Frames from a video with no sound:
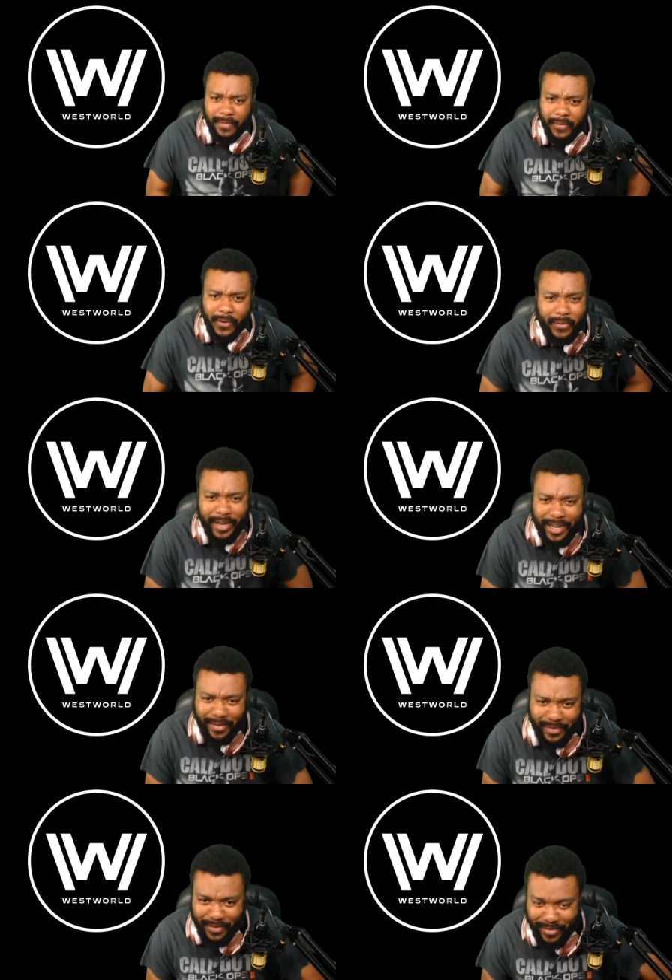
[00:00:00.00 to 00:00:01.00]
For real,
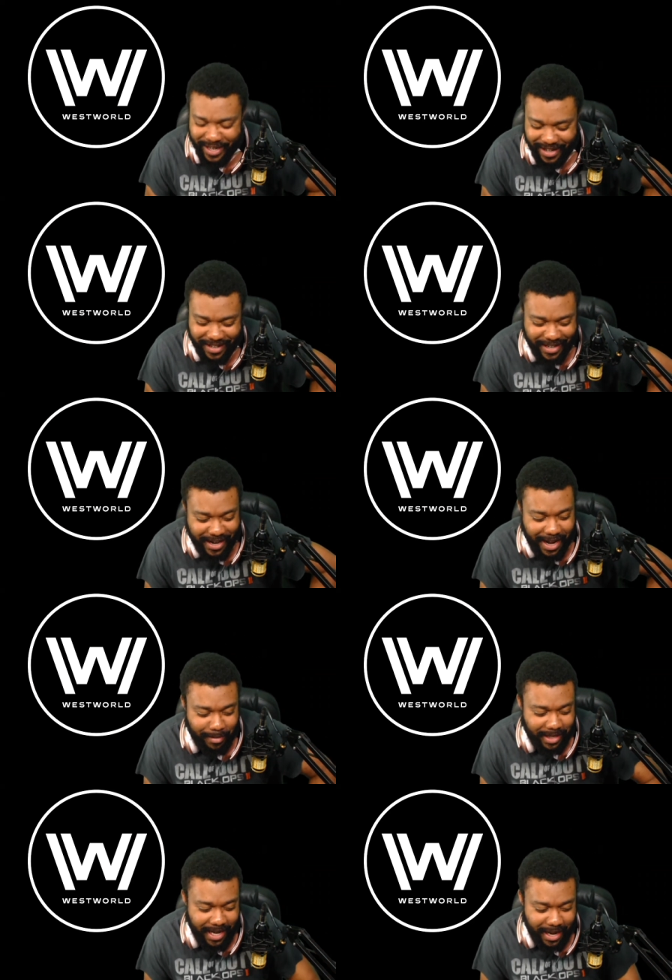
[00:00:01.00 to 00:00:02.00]
for real. You know what
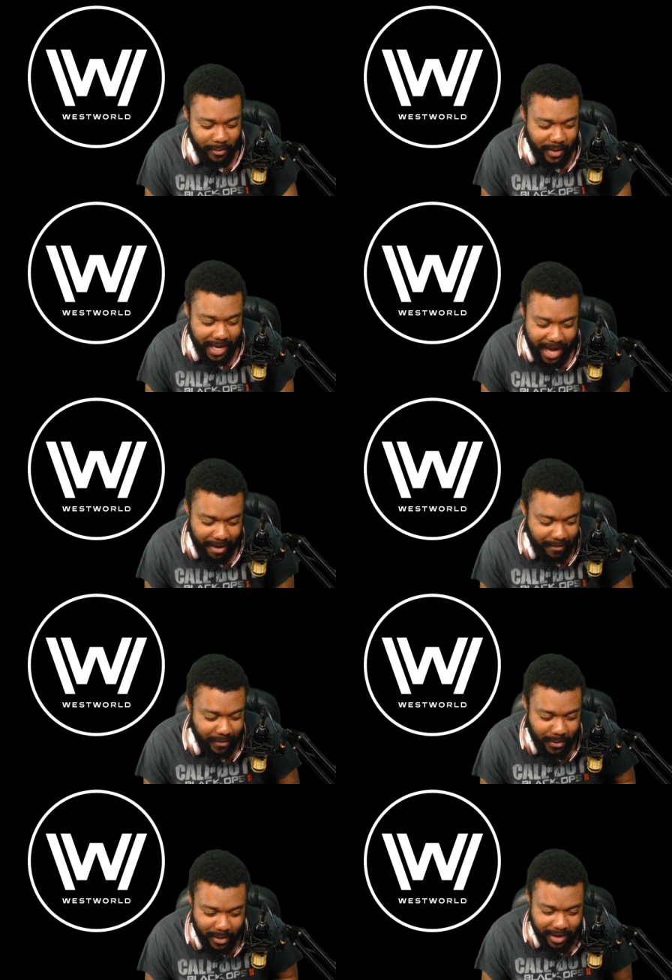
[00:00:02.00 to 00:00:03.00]
I'm saying? We got
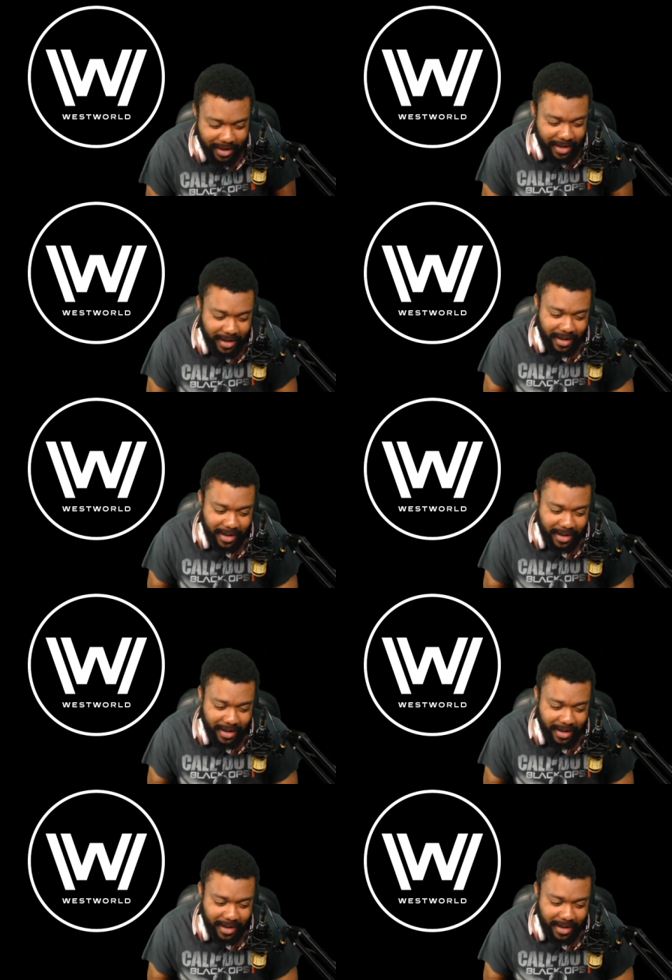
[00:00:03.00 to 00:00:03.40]
Ford,